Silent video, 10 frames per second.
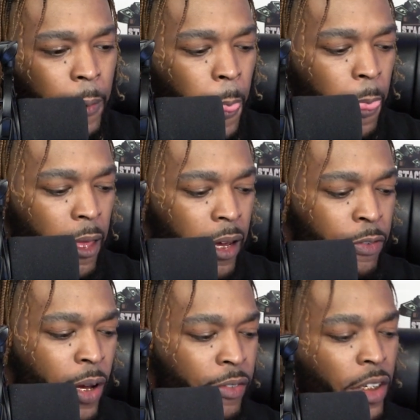You're done.
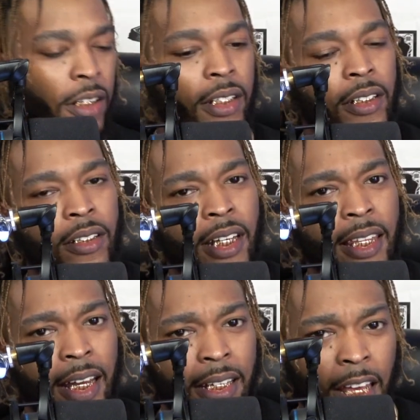If you have nothing to say
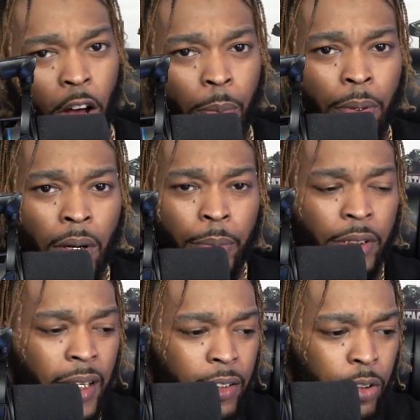that can help
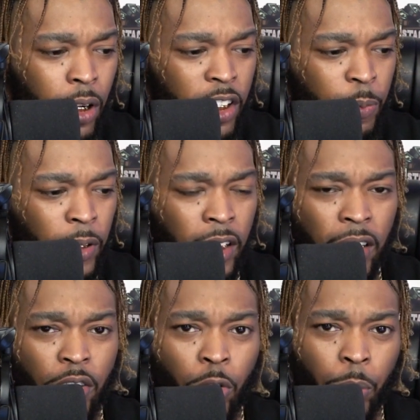protect your husband and
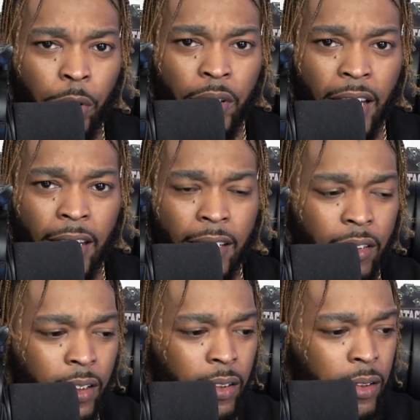his career in that
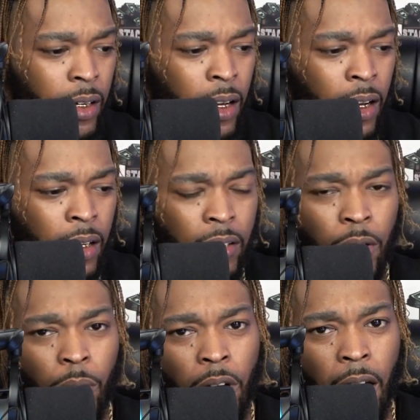instance,
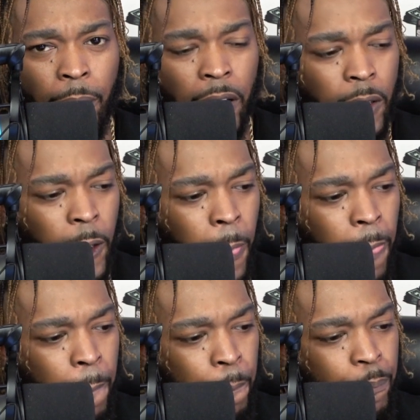no comment.
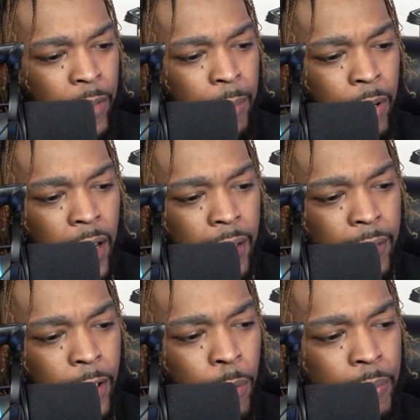Silence,
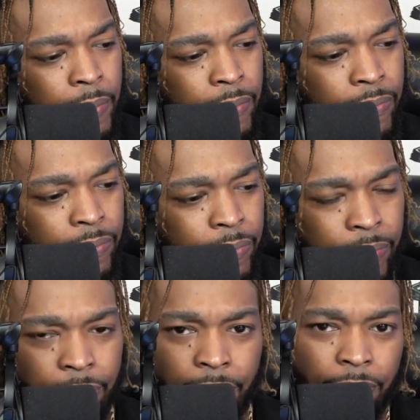but nope.
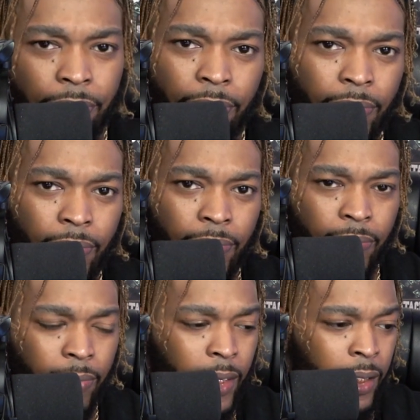Yep,
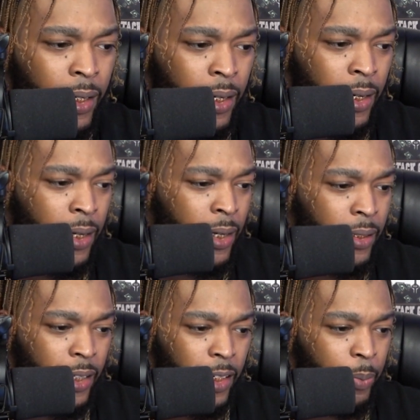I'm telling.
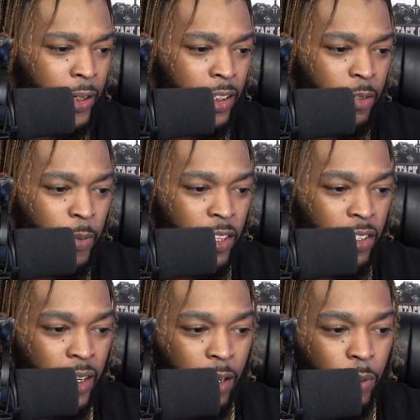Jada Pinkett Smith
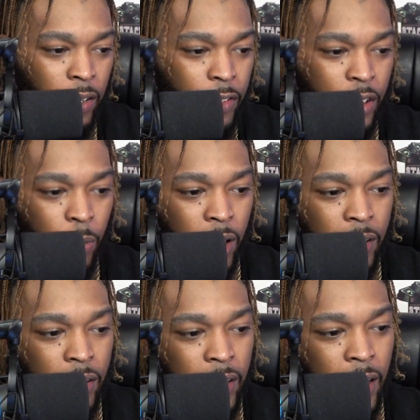said whatever she
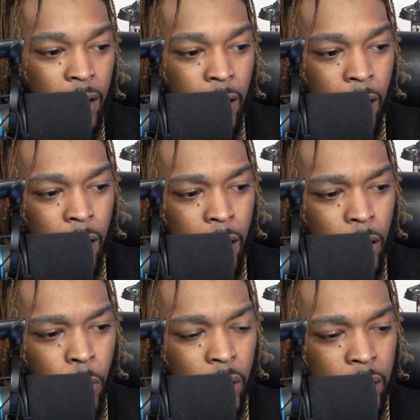wanted to say, uh,
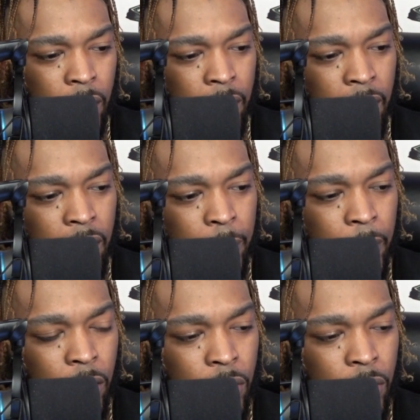according to the Daily Mail.